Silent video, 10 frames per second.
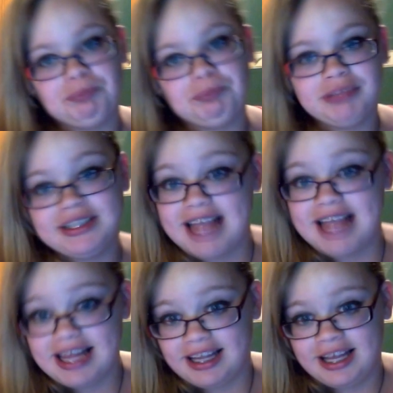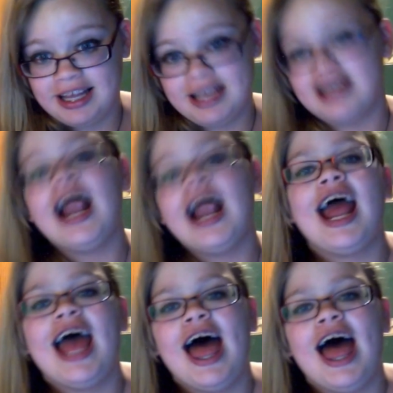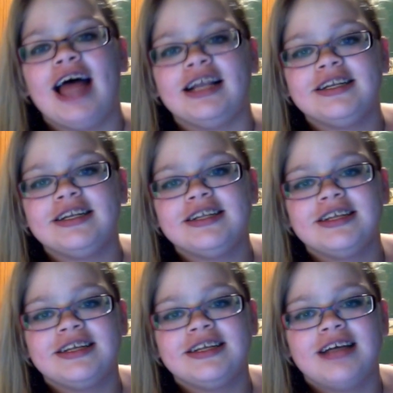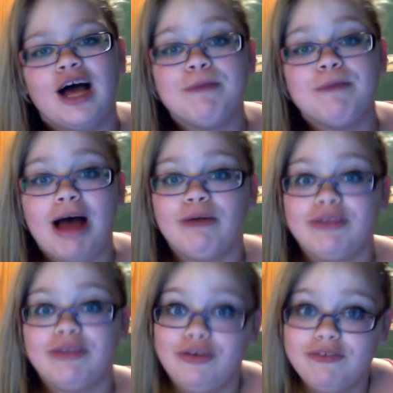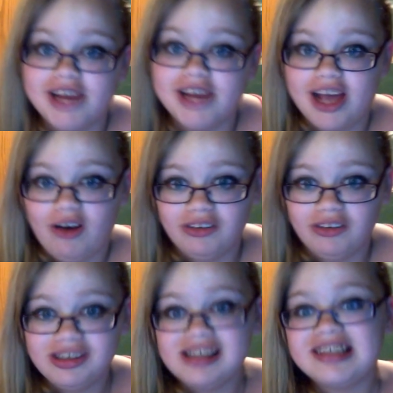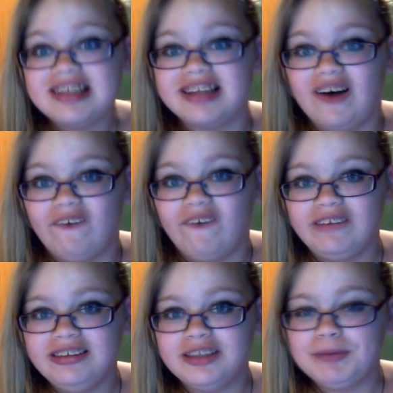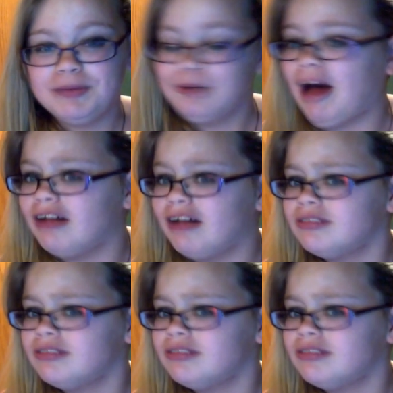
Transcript: it's Caitlin, and I'm back with a new video, so it's been a while.